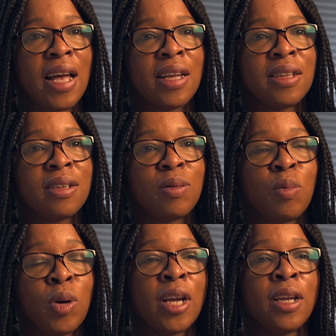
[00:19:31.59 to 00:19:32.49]
And
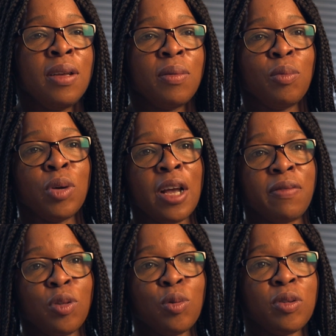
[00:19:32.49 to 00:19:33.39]
when
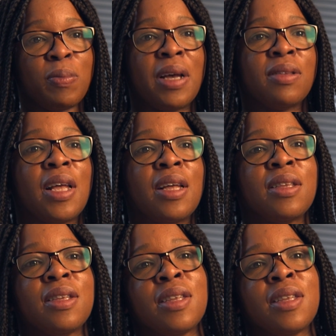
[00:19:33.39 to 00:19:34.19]
I've thought about that,